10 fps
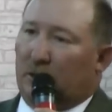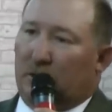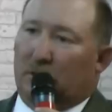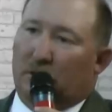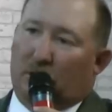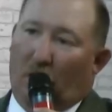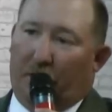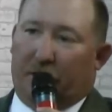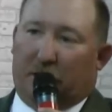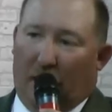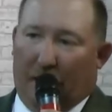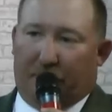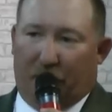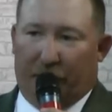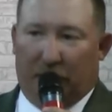and it's hard to
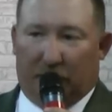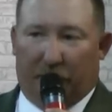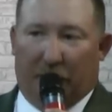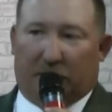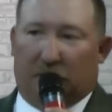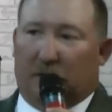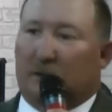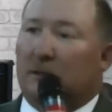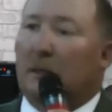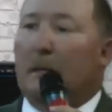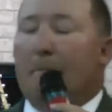top some of his messages.